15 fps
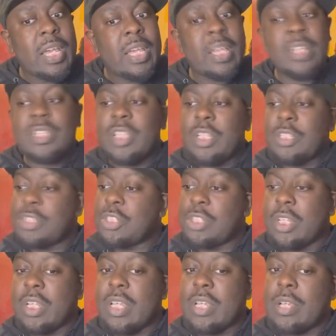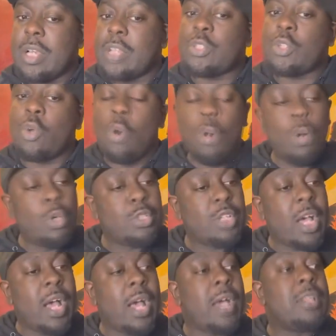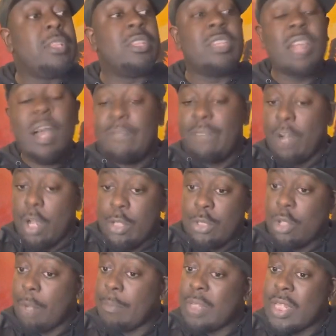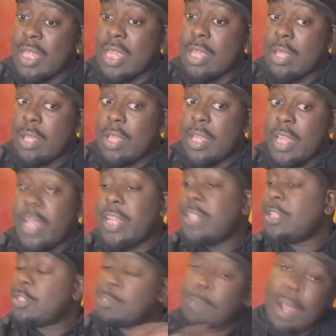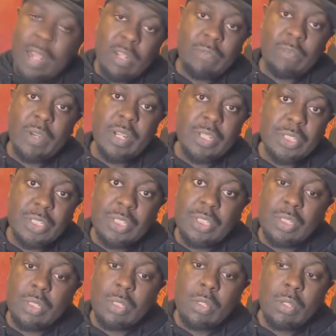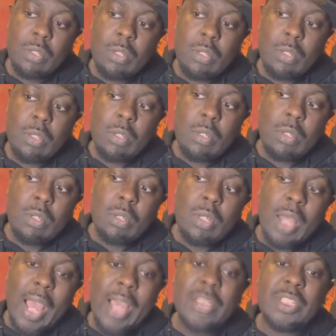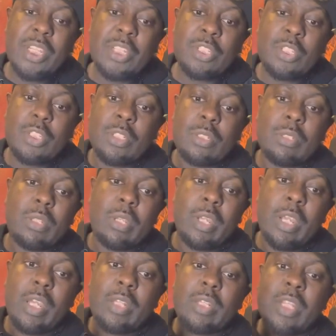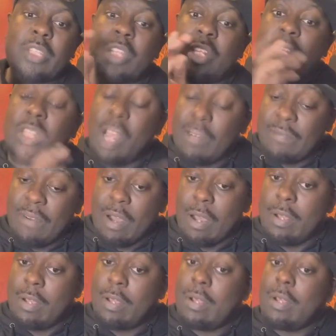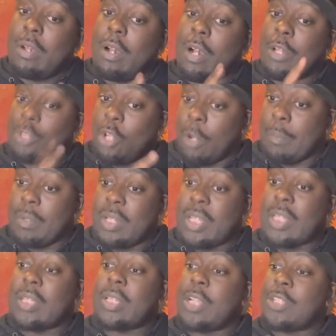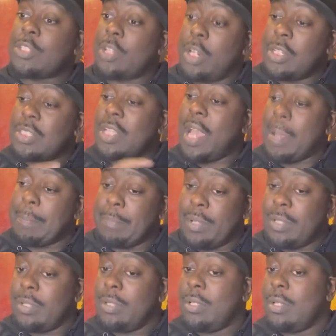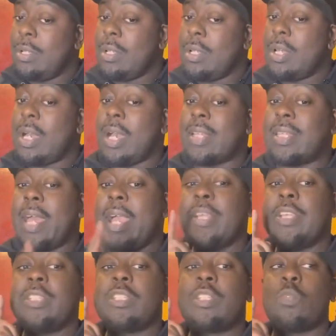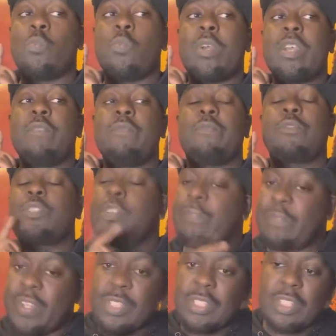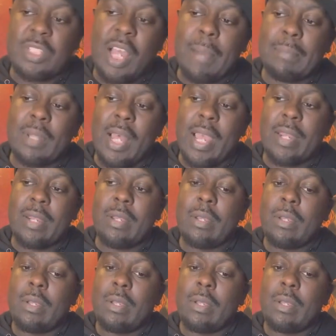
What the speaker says: he essentially has caused another anomaly in the Spider-Verse. And he says there's another anomaly that is going to happen. And that is with, to fix the timeline,